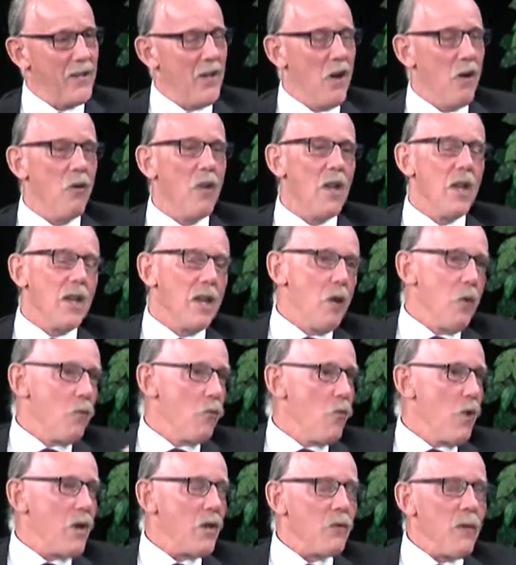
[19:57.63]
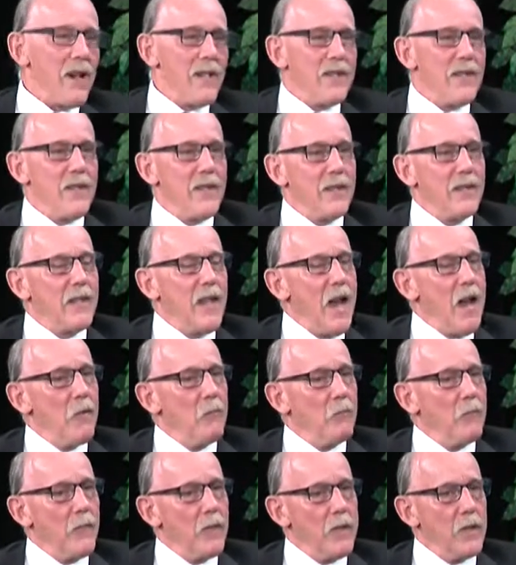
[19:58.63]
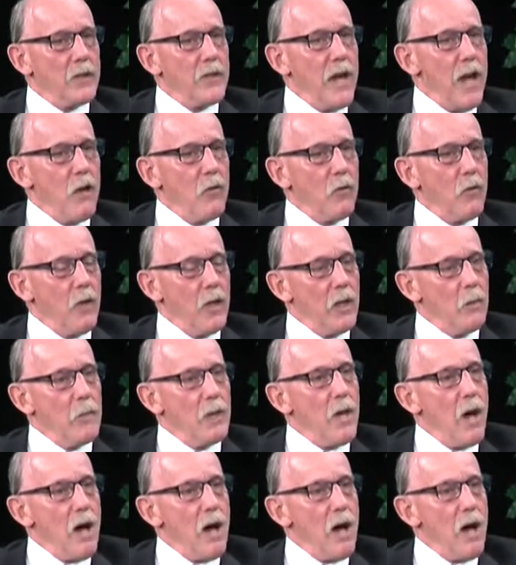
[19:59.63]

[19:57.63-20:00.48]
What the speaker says: So, where do I see the town going? I mean,